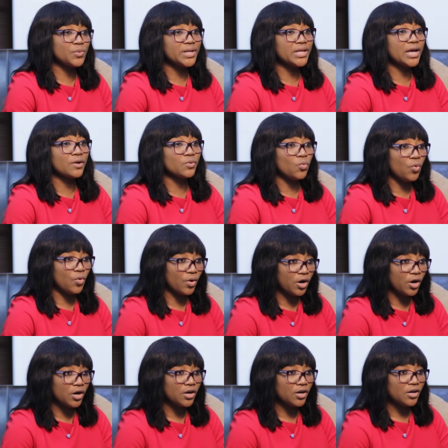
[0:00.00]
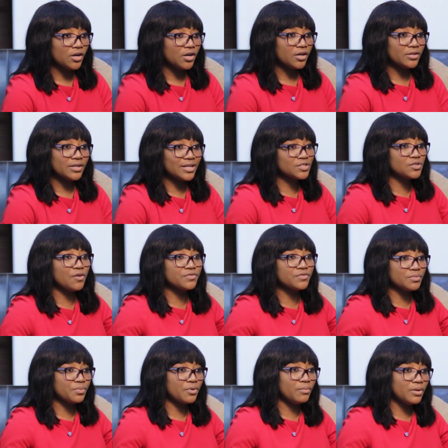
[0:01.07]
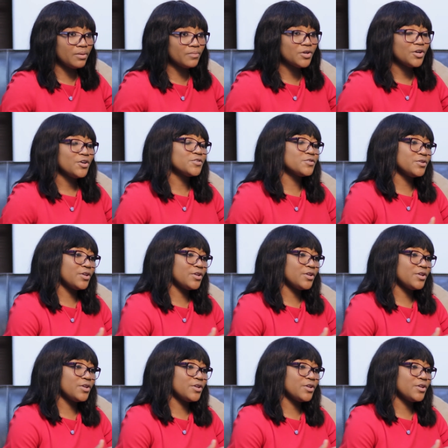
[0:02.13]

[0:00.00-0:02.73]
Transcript: where they can work, that solves the problem. So